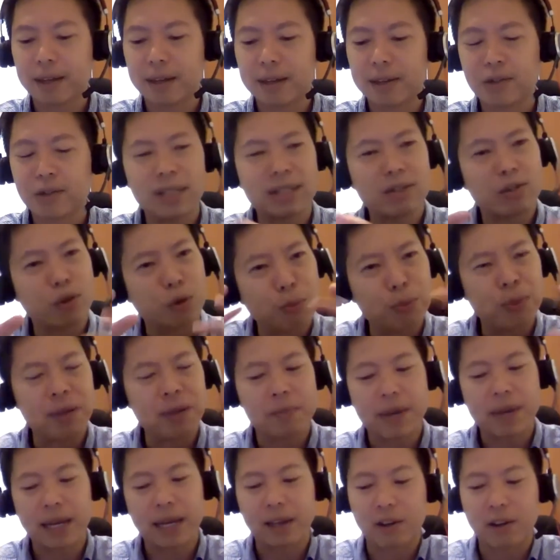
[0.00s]
So there's
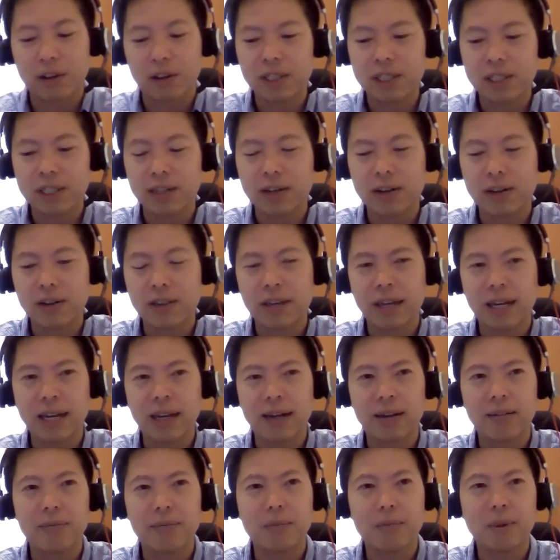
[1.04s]
open pedagogy and all that.
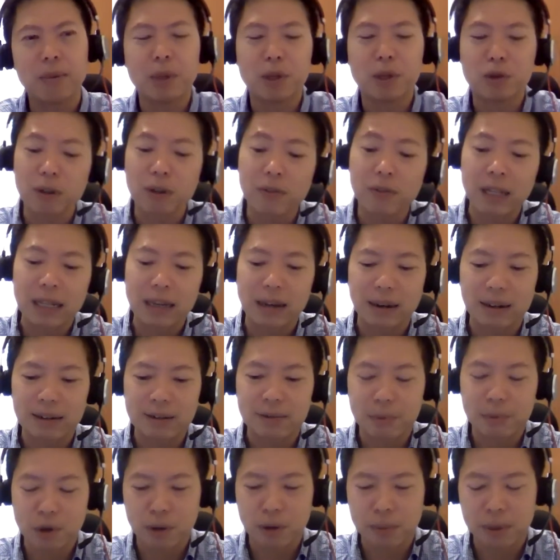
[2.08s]
And maybe Griff can tell
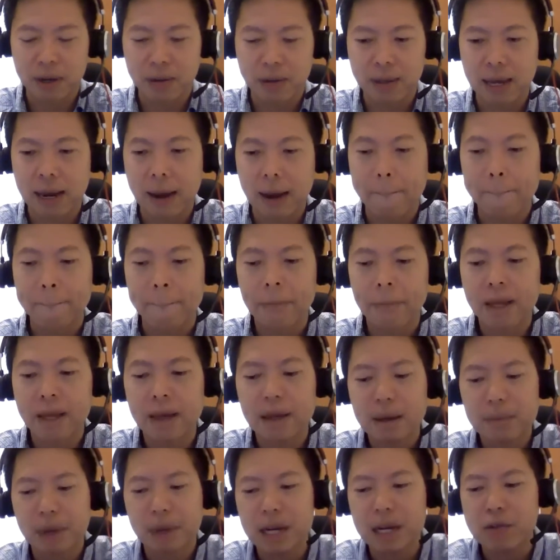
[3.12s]
us more about that.
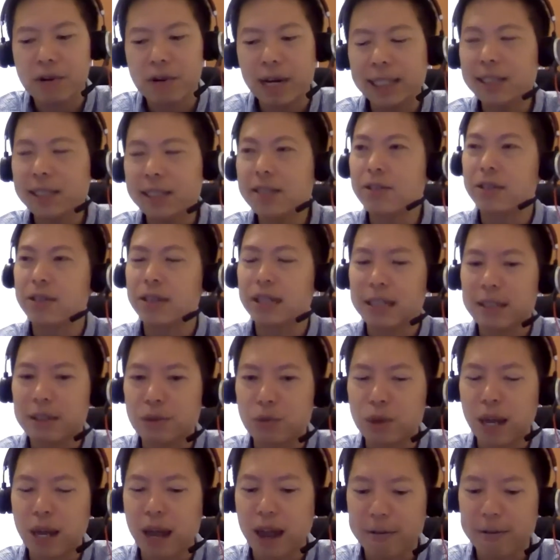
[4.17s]
But in relation to
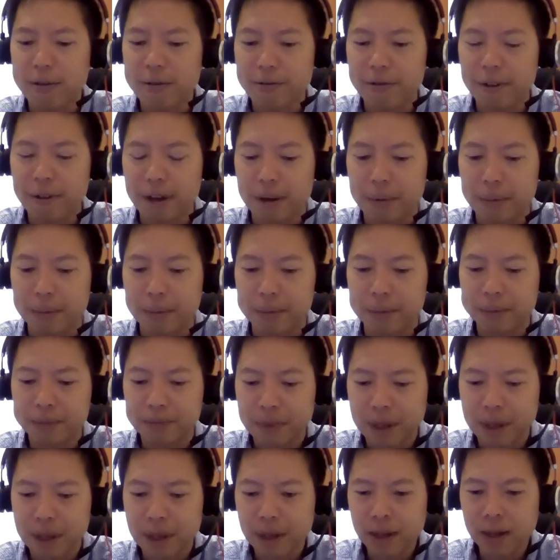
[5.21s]
this, we have
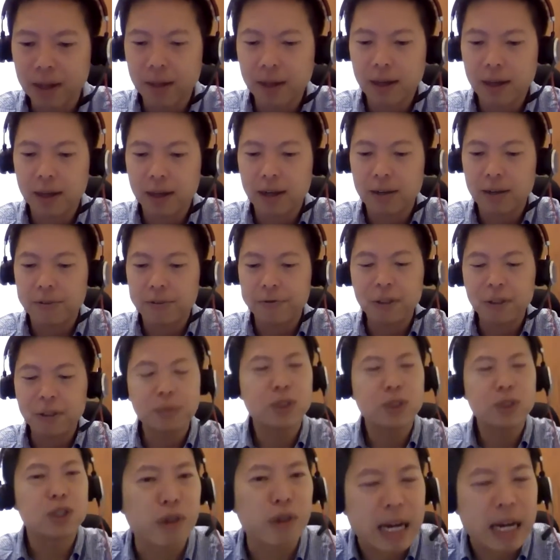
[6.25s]
a
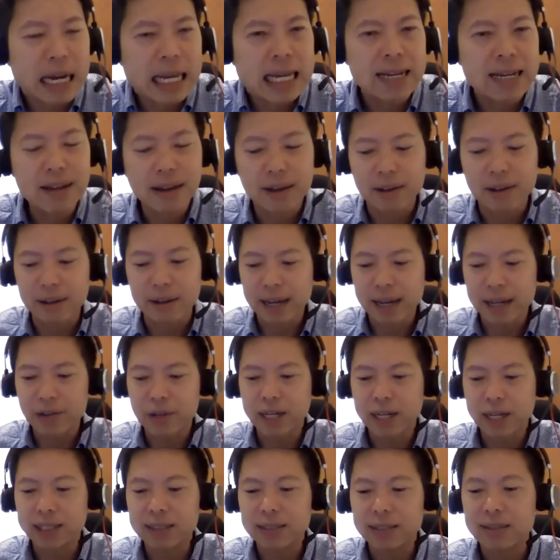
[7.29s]
film screening on
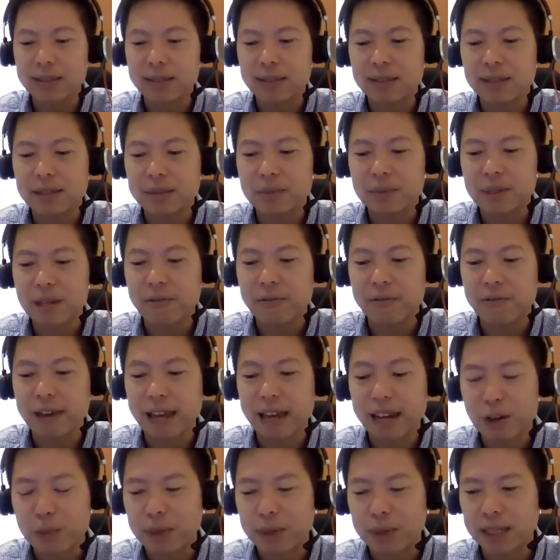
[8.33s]
education systems that
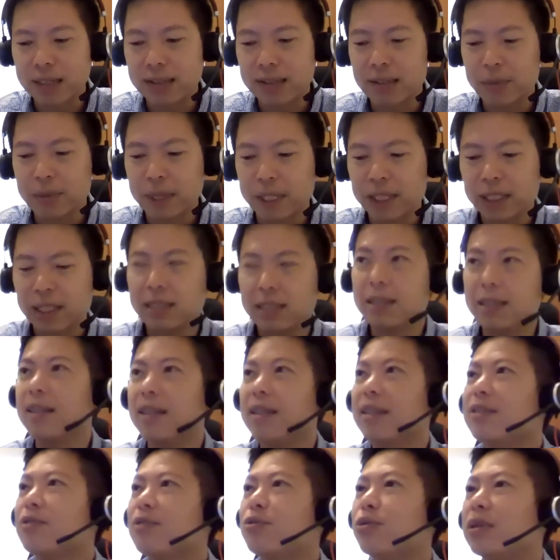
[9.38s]
value participation.
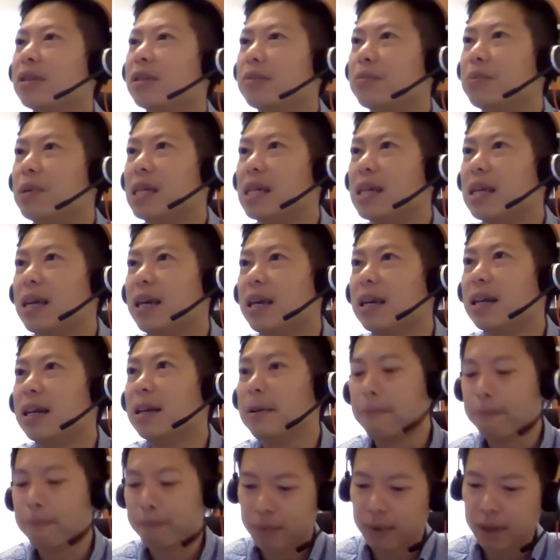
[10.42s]
And this will be in
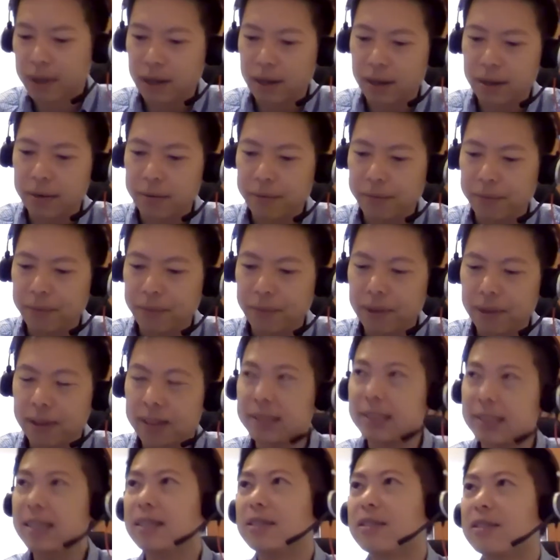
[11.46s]
the
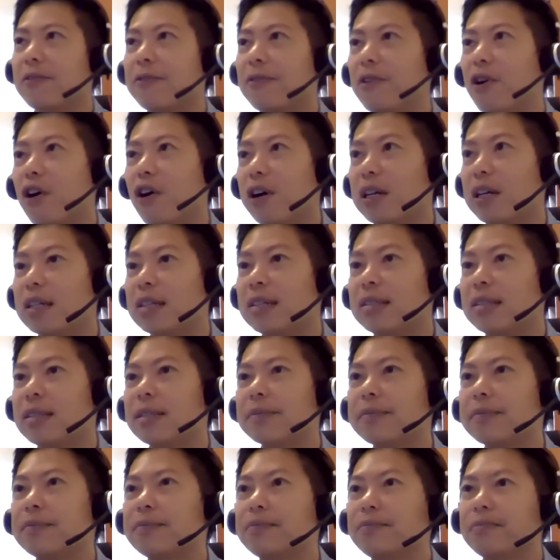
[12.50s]
6th of
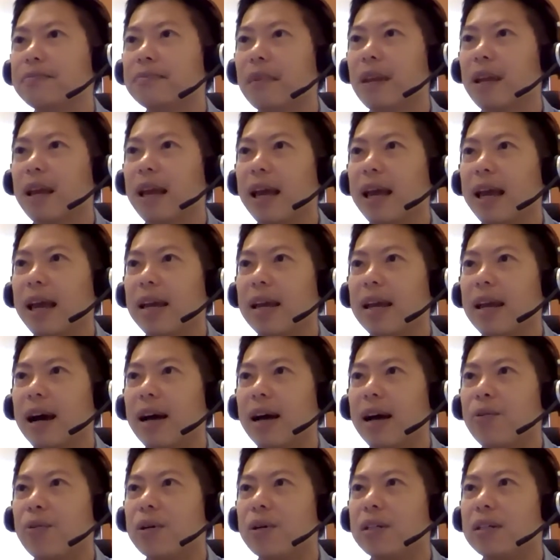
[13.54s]
August. And
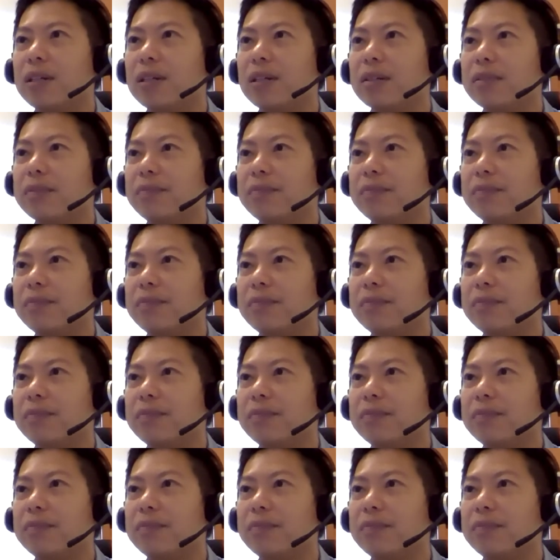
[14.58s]
I will